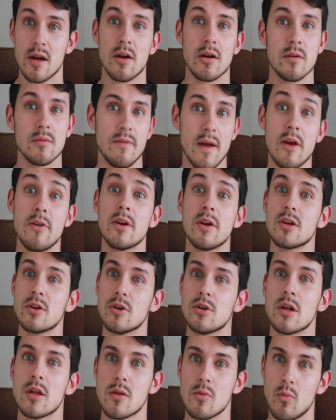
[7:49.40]
are very
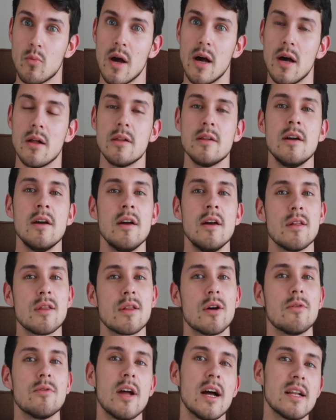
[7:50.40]
good as well,
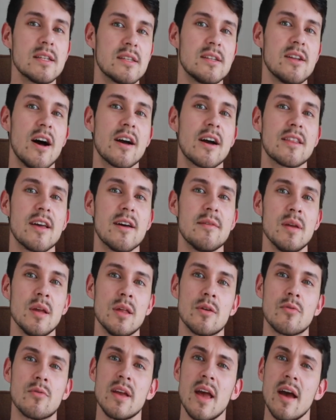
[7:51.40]
so not to knock them
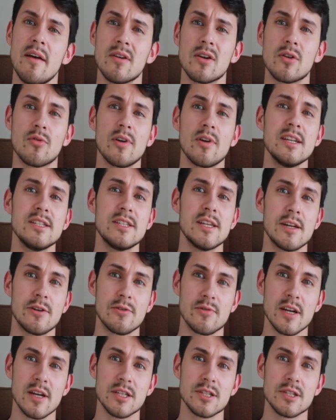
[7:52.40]
either. We have a great
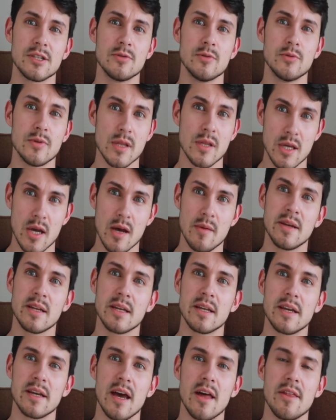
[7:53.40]
generation who is coming
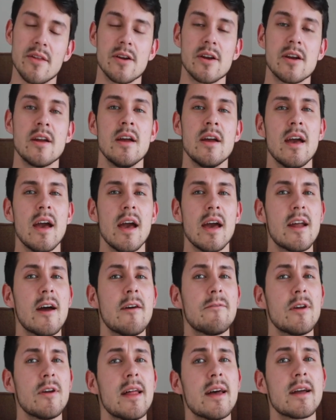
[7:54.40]
together, and
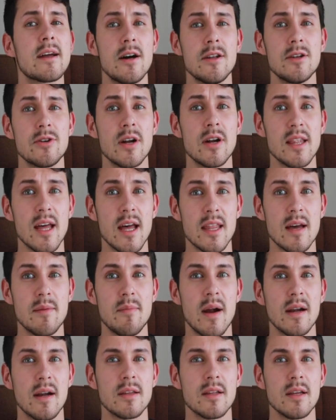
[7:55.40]
I feel like under Tata
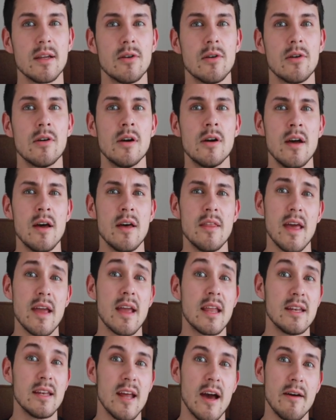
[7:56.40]
Martino, they
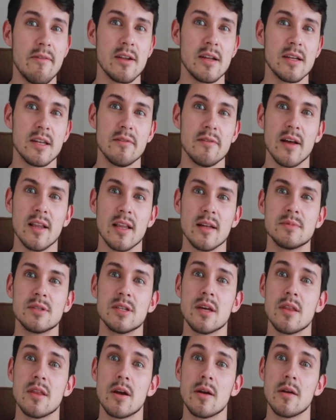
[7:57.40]
can definitely develop
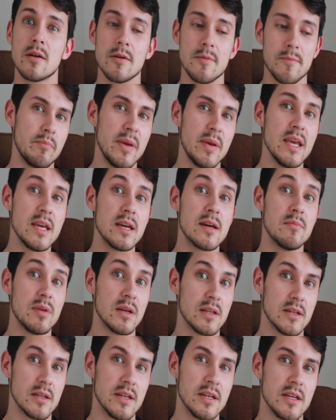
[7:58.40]
to their peak
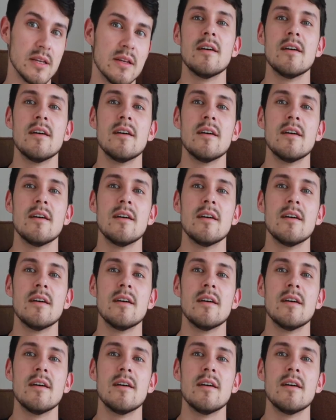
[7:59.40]
ability.